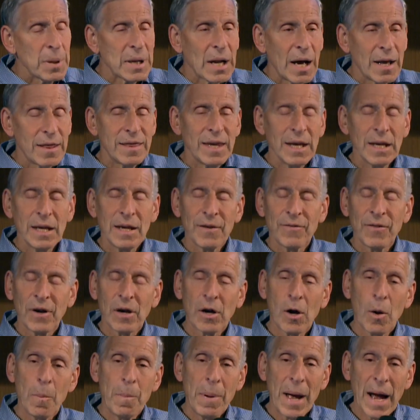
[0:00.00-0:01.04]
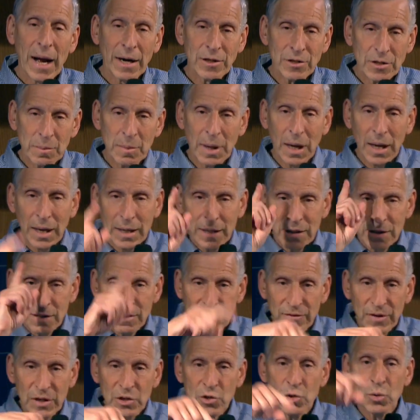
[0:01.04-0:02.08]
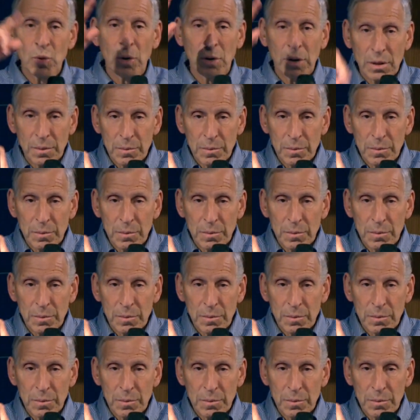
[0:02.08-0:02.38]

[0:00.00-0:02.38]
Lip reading: but I think if I go back to my individual